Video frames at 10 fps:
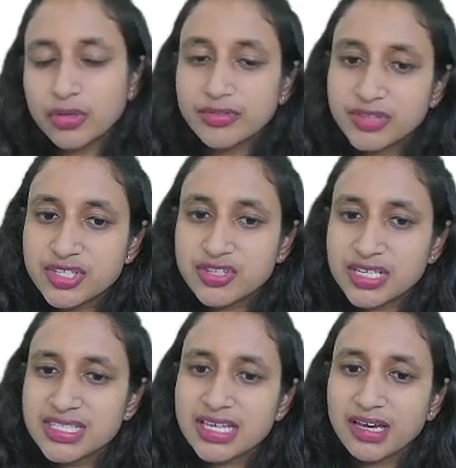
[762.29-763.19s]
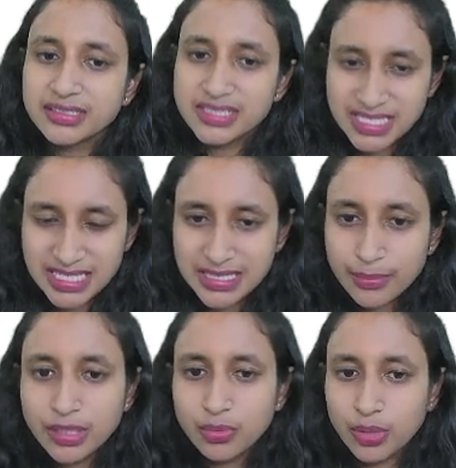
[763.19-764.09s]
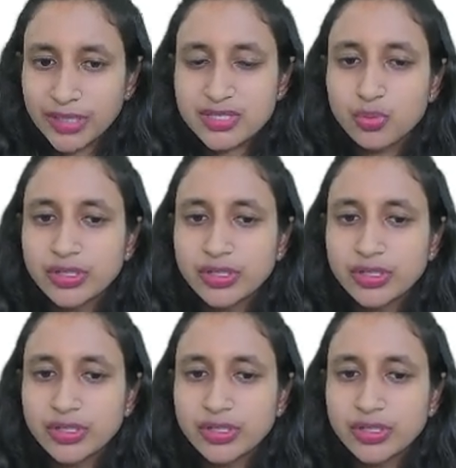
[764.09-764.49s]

or if the strains are the similar ones,